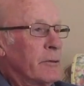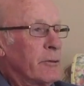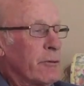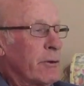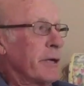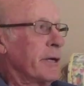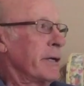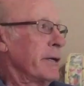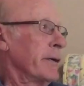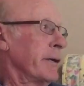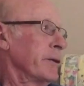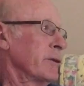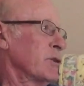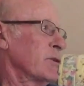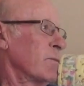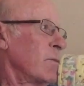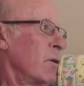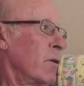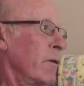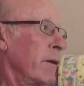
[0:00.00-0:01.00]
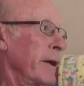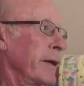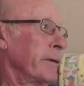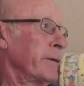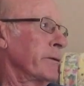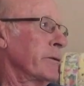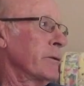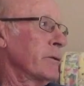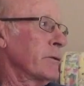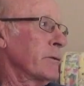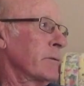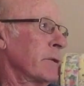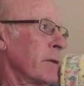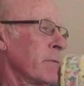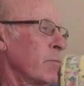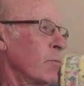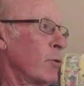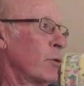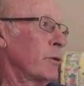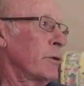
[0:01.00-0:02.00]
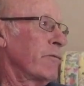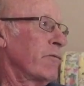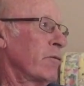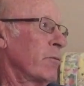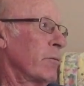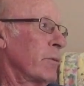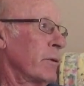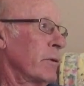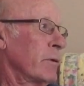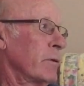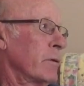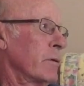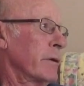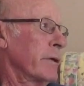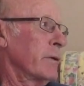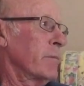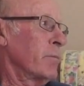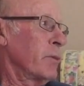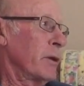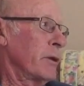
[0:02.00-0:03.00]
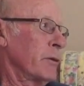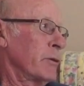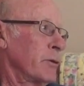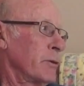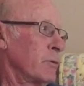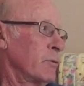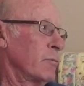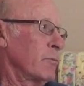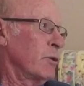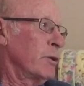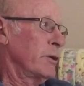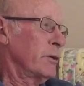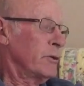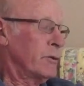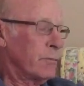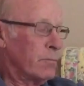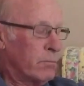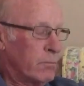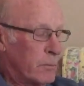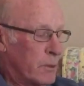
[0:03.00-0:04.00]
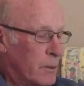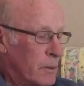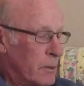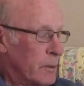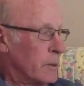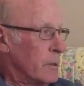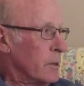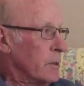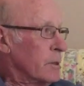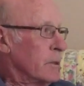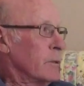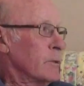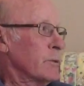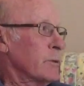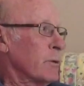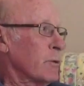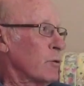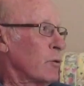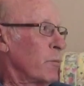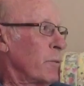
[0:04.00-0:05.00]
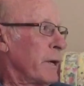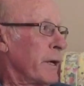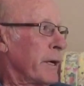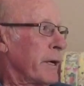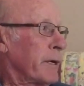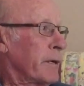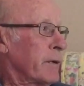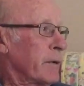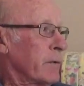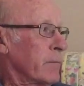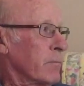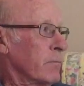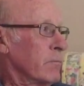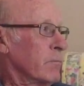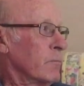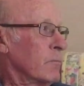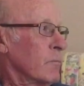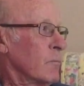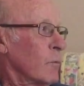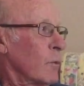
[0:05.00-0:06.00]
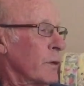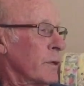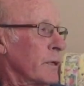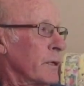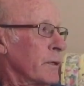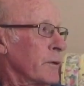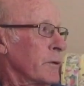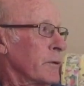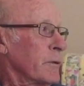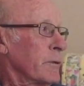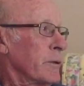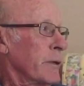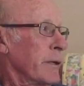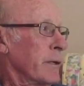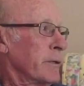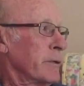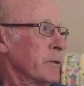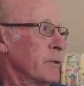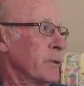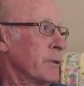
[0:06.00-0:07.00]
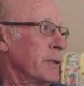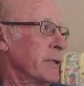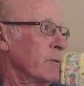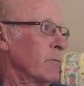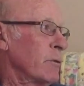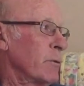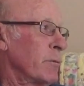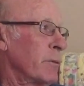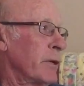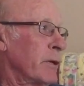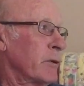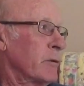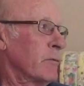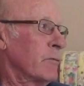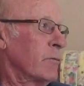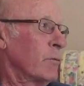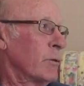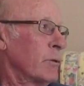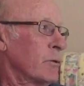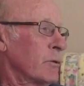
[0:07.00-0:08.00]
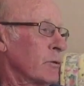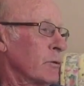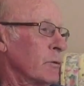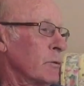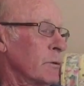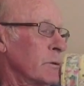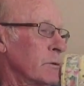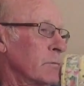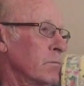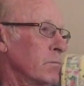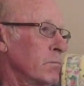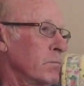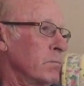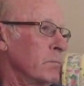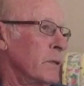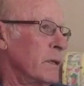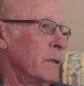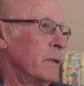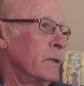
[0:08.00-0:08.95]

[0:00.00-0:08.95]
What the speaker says: training on a small island, just unboarded on a pontoon bridge, and circled back and went on to the LST and went back to Fort Stewart, and